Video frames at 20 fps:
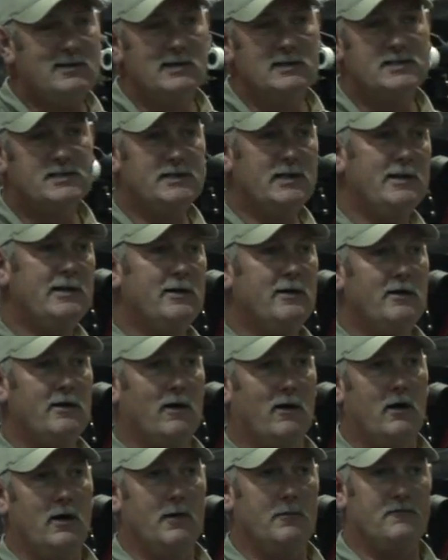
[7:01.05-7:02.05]
Scent your
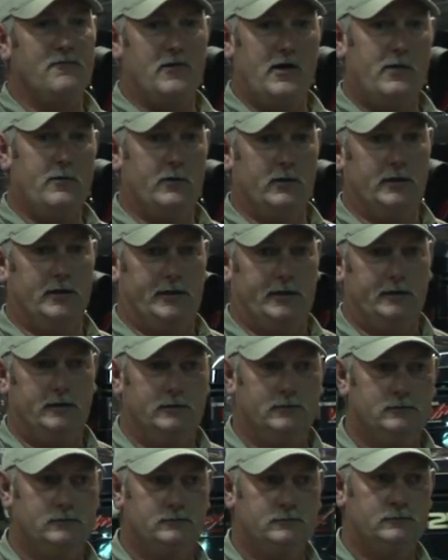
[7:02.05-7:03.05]
yarn up frequently.
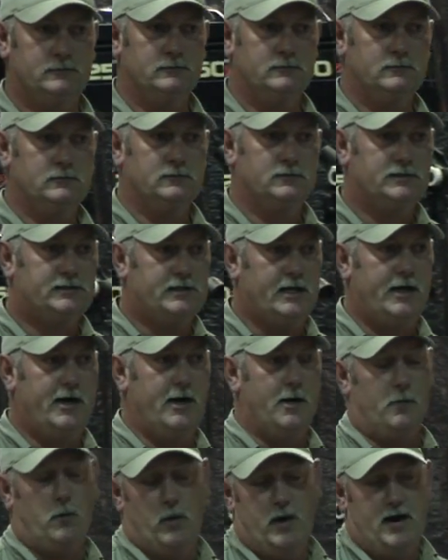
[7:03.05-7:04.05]
Scent it
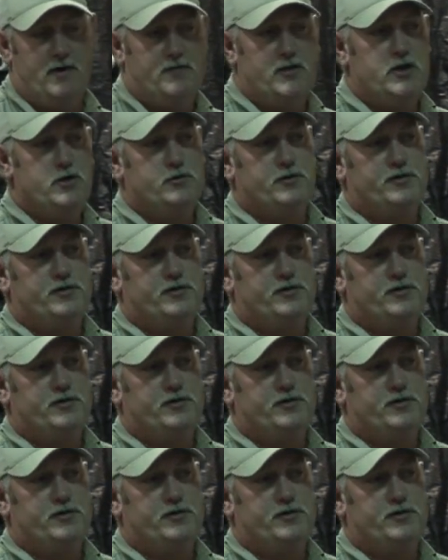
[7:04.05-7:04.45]
up, whatever you